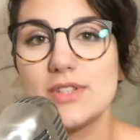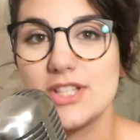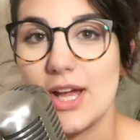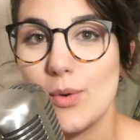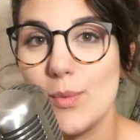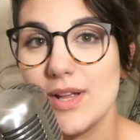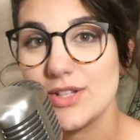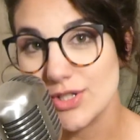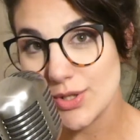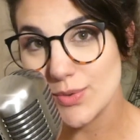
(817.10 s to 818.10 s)
Check
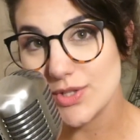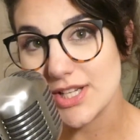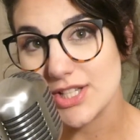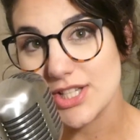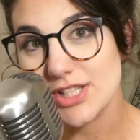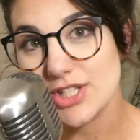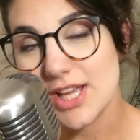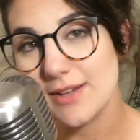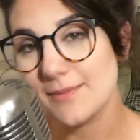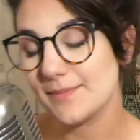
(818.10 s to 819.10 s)
1, 2, check, check, check.